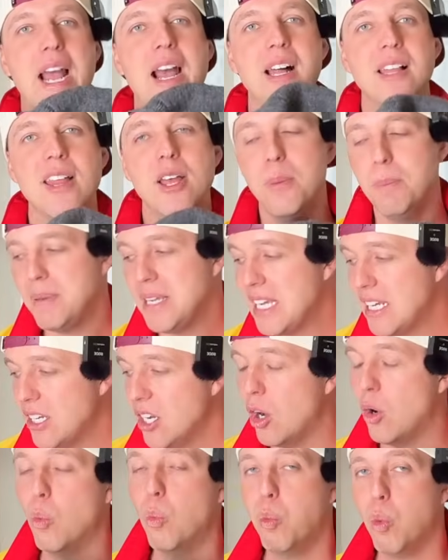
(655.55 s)
LL Bean
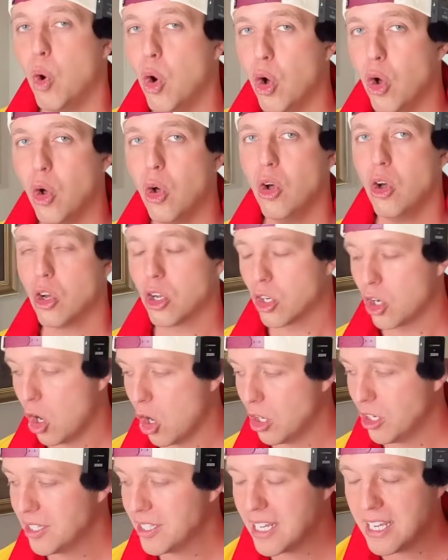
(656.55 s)
wool
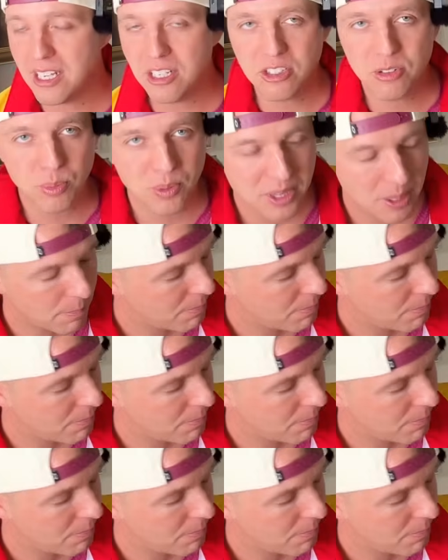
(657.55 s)
cardigans with the